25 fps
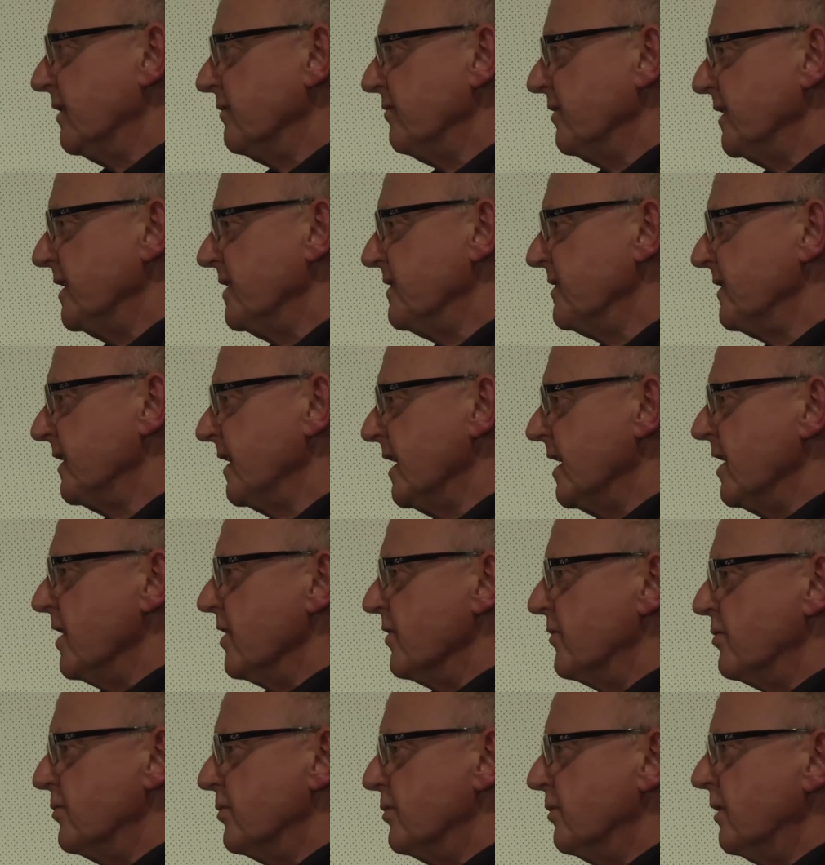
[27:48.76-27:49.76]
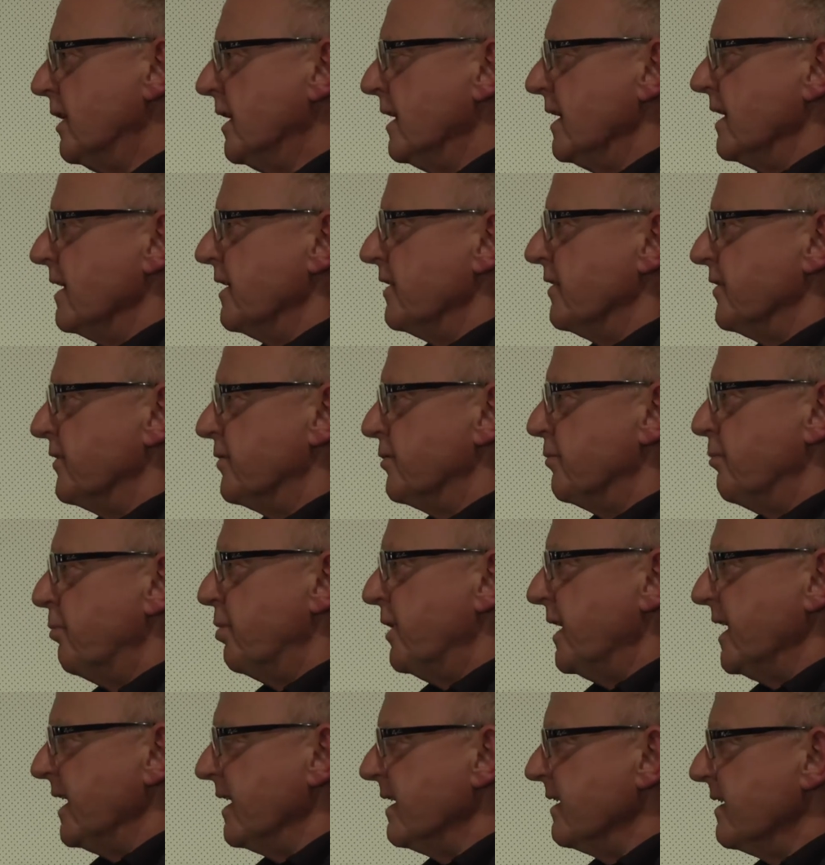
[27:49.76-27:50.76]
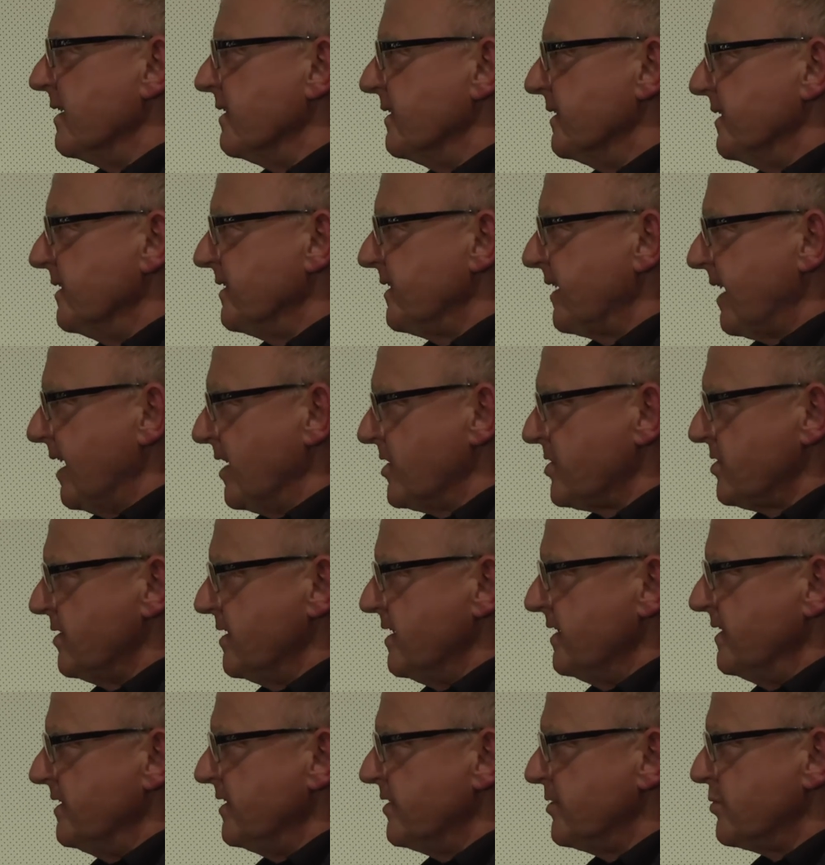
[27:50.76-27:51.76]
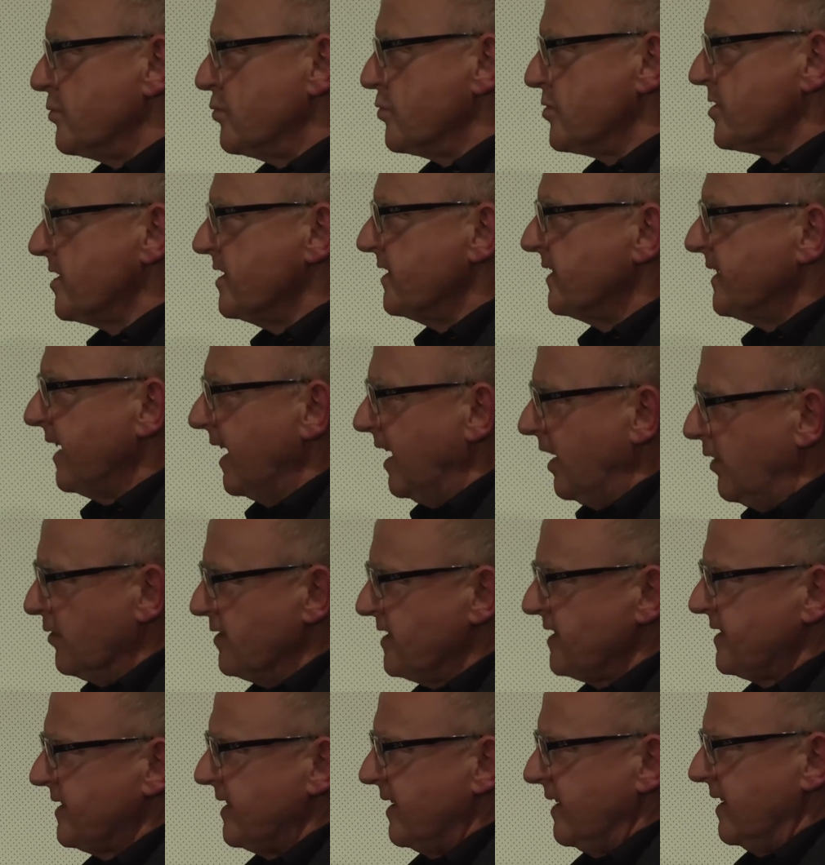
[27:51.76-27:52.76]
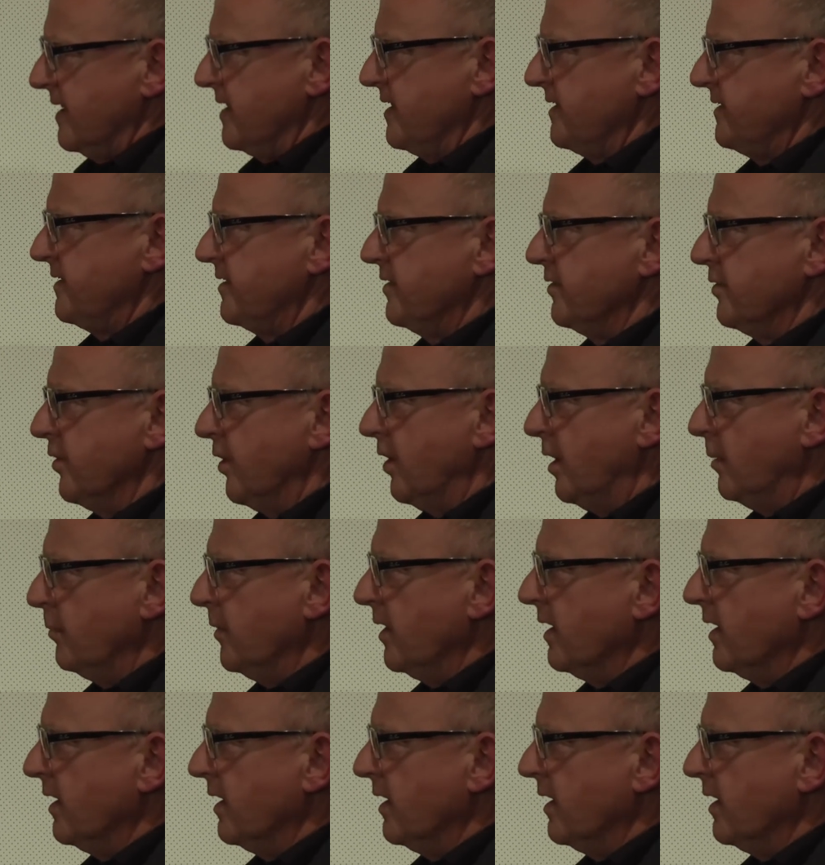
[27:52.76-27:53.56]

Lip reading: is to bring these cultural institutions outside the normal